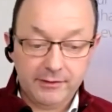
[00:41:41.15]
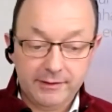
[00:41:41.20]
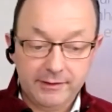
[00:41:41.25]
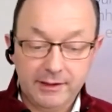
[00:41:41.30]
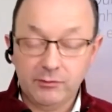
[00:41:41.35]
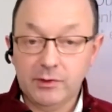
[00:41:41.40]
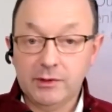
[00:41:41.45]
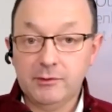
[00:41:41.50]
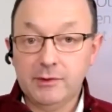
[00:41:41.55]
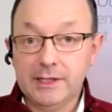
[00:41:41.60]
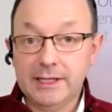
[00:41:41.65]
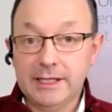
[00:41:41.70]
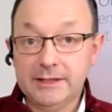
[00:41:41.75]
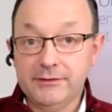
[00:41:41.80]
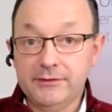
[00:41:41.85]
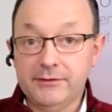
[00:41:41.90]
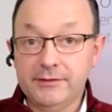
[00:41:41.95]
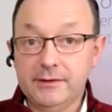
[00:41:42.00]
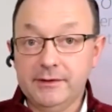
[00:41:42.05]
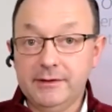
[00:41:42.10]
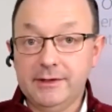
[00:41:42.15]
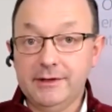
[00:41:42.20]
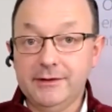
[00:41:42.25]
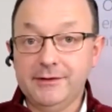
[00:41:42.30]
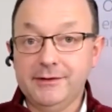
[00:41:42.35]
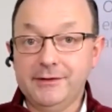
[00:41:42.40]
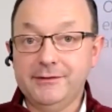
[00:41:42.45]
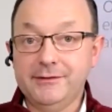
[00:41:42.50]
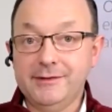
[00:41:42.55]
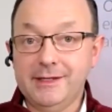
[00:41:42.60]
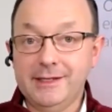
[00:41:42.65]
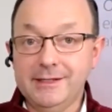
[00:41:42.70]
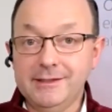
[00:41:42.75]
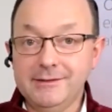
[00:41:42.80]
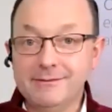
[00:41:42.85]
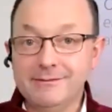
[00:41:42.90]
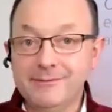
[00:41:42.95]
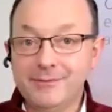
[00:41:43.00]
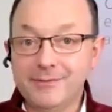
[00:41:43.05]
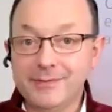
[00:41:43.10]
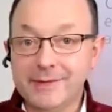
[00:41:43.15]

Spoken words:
and then we will answer the others in